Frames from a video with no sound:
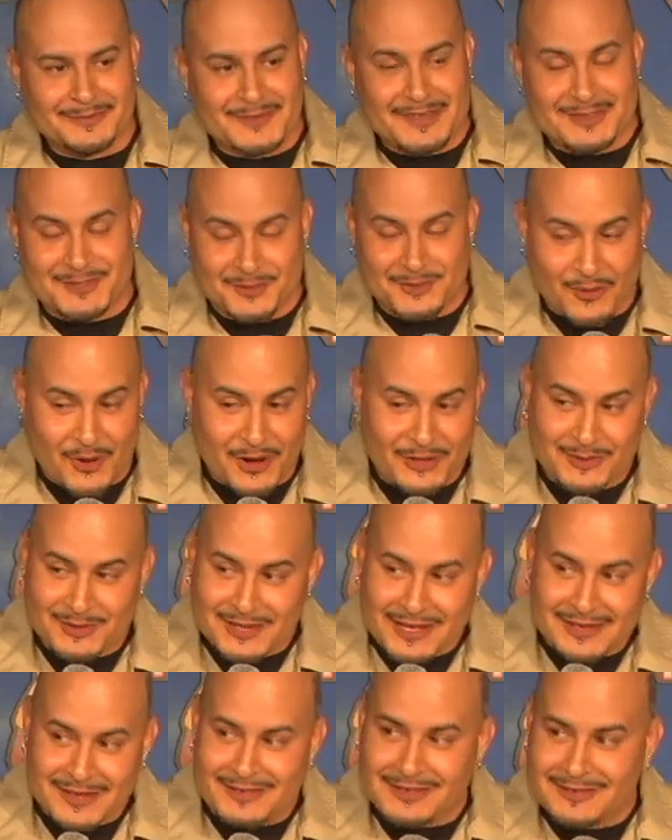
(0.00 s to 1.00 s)
So to all you
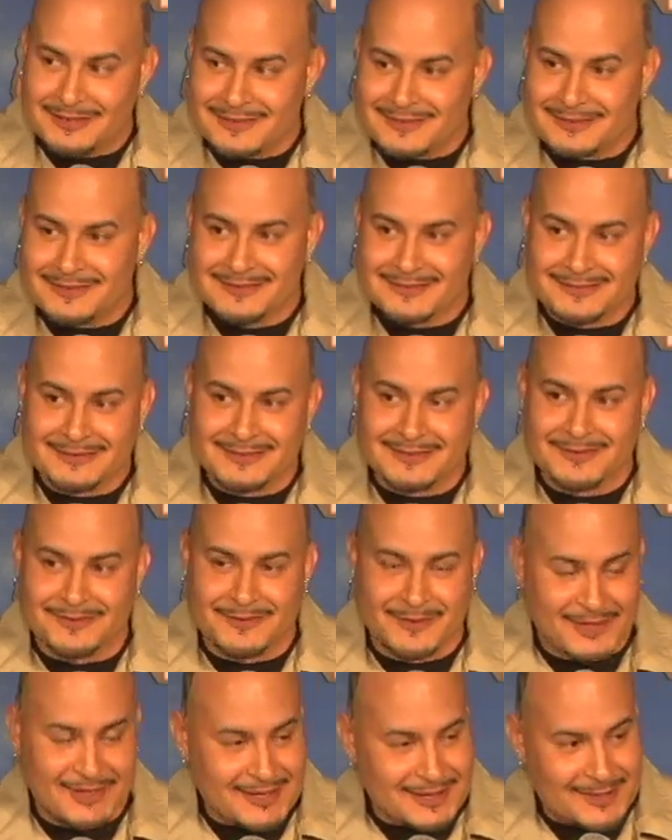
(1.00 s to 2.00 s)
ladies,
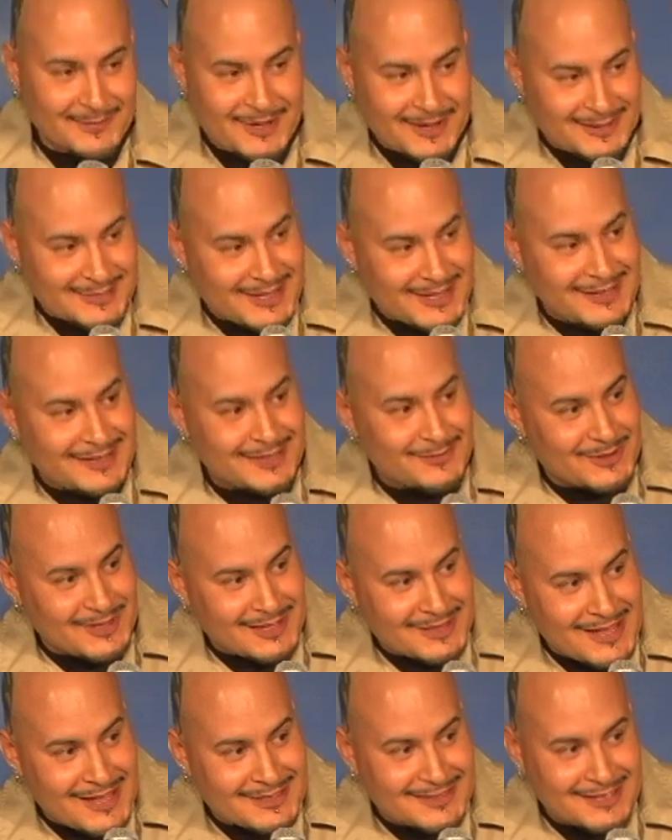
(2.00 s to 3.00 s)
if you're thinking about getting with a
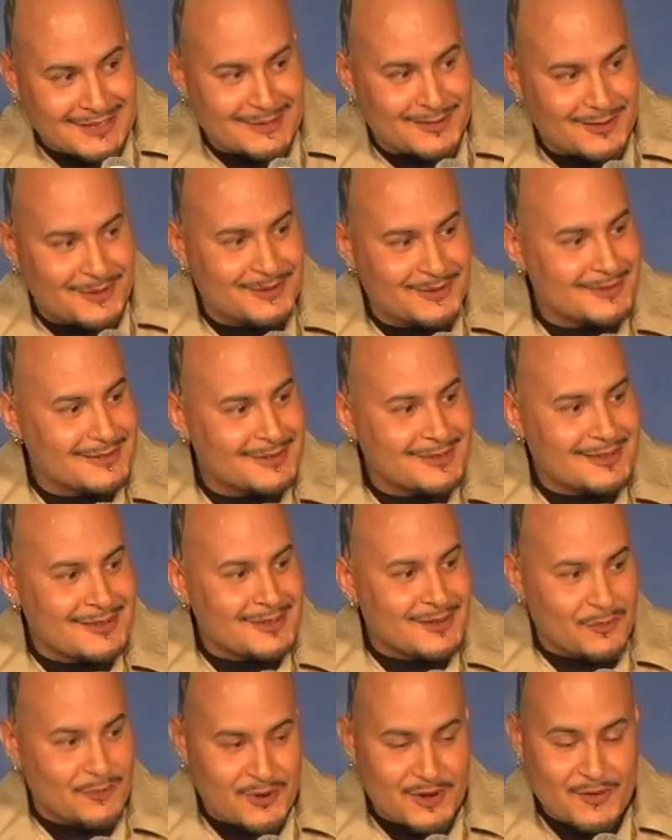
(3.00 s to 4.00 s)
Latino,
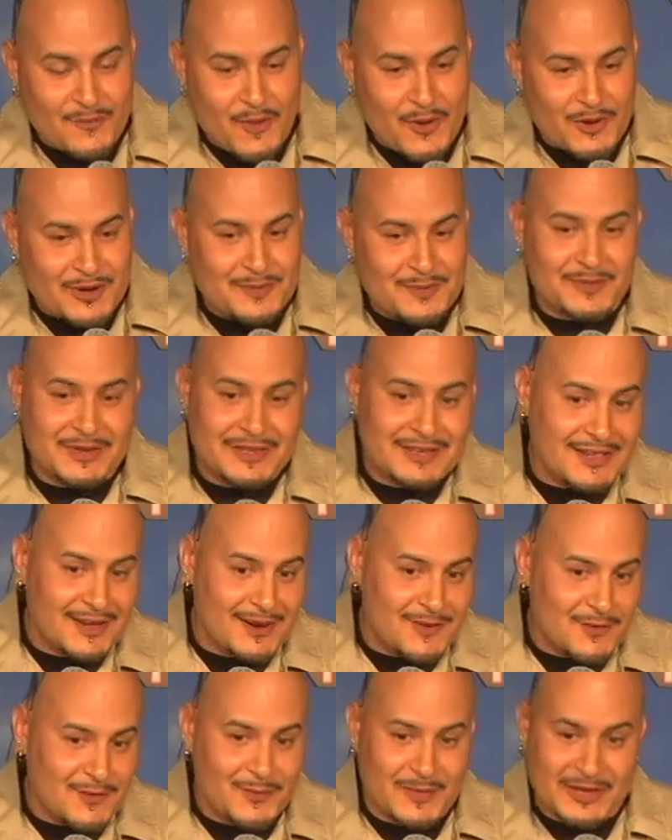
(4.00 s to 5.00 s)
word of warning, be
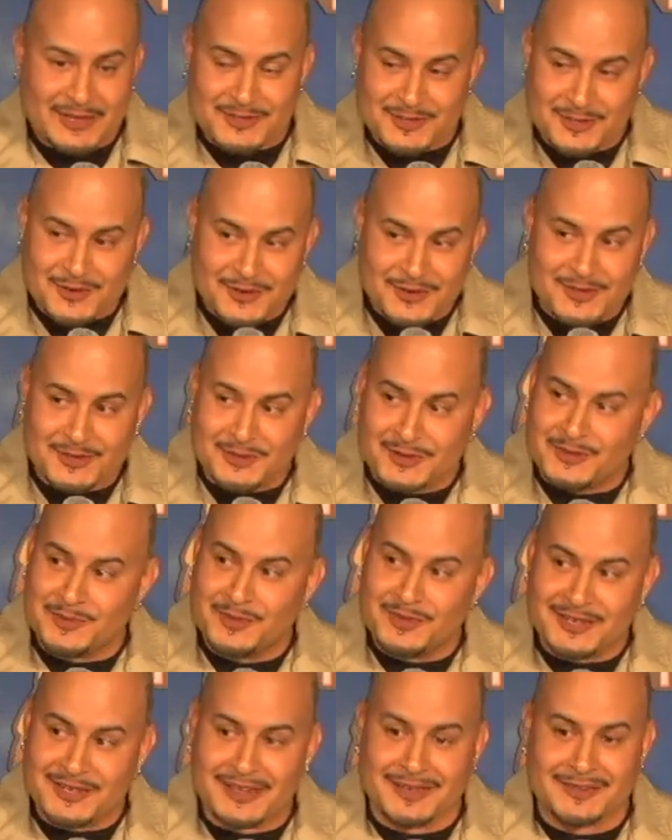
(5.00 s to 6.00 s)
careful, make sure you're using
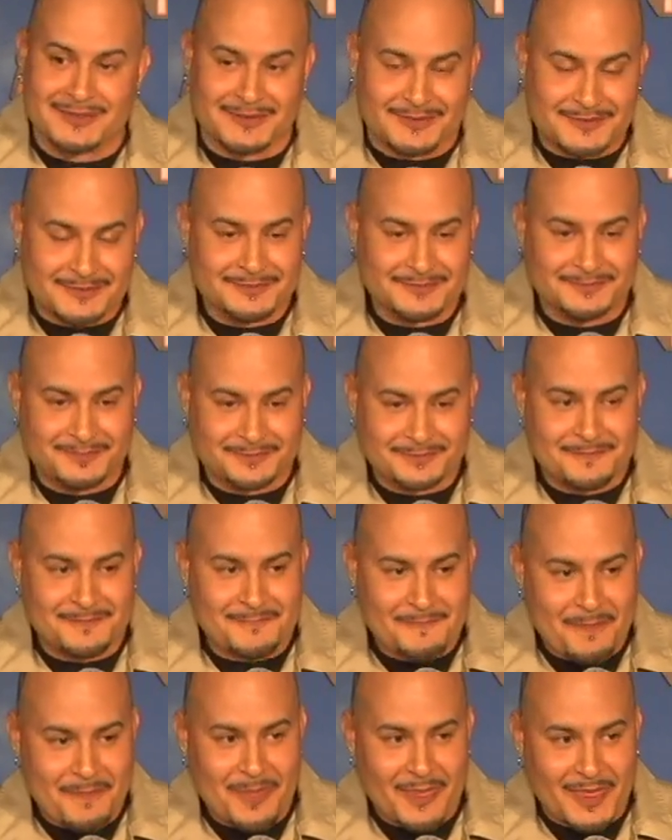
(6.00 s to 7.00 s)
protection.
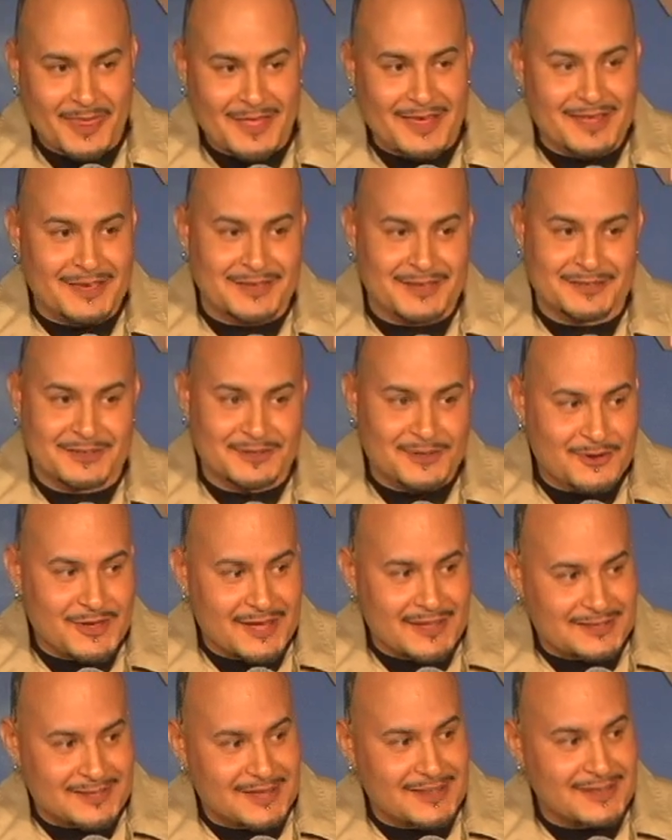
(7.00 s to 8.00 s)
Because you know
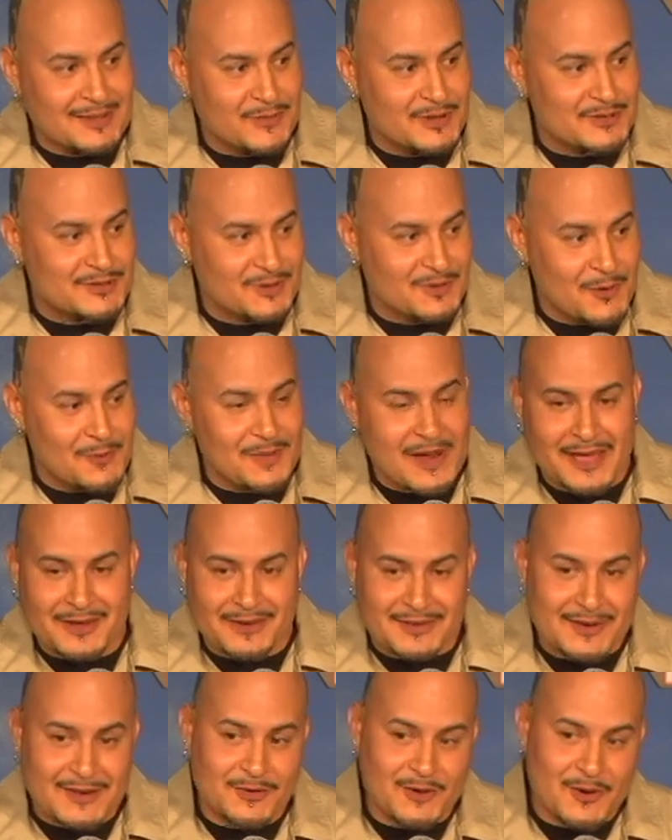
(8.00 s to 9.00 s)
that saying, once you go black,
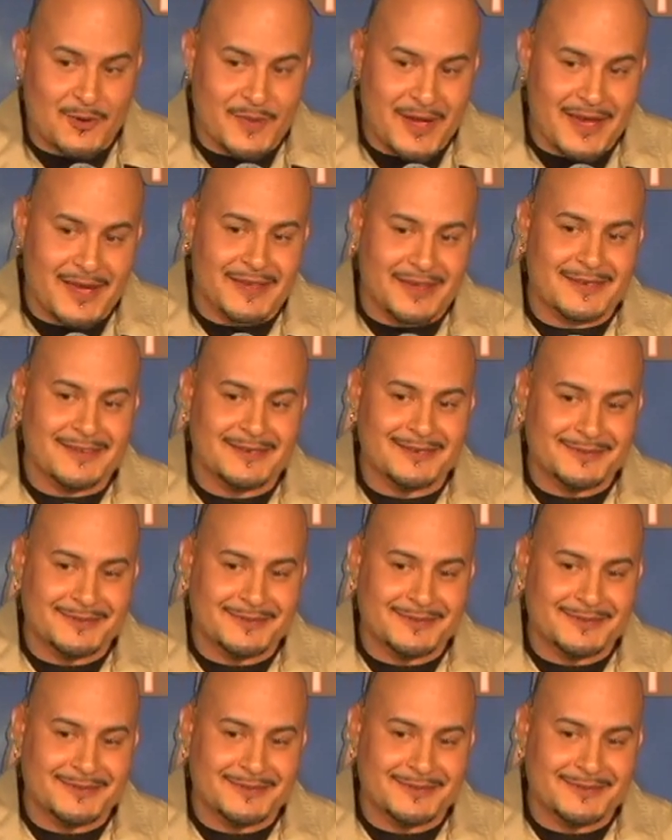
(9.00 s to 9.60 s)
you never go back.